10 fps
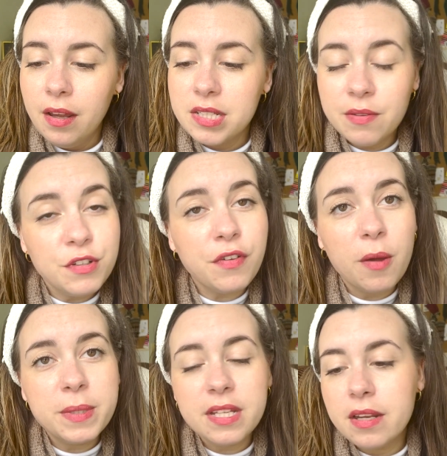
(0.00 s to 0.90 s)

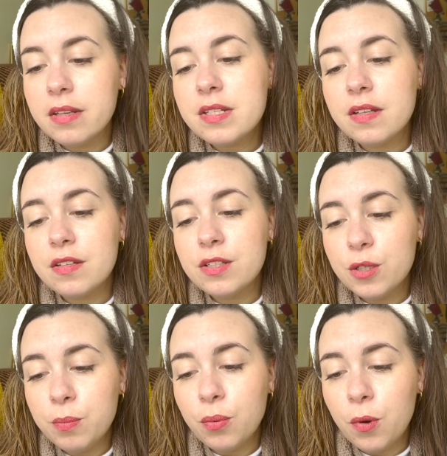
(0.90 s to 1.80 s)
75%
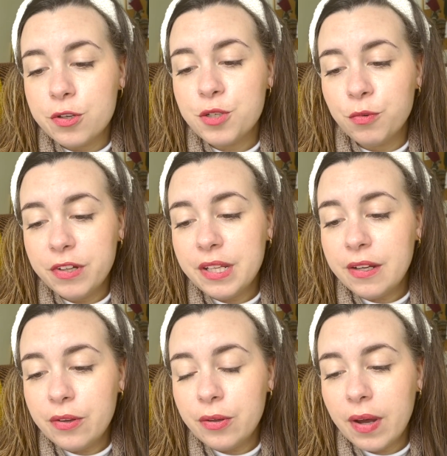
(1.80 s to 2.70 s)
superwash
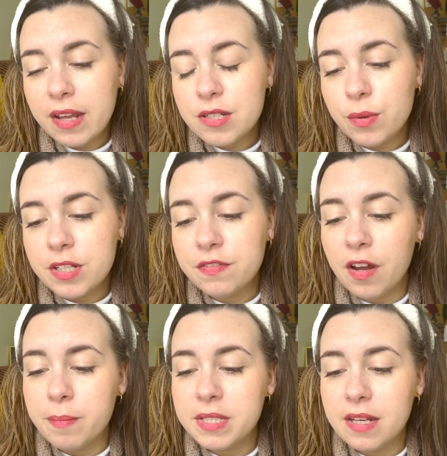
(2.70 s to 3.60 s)
merino and
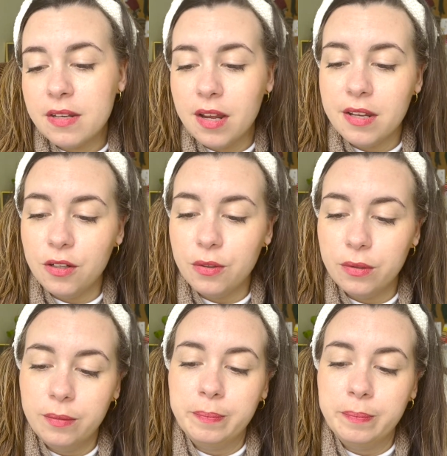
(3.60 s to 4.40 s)
25% nylon.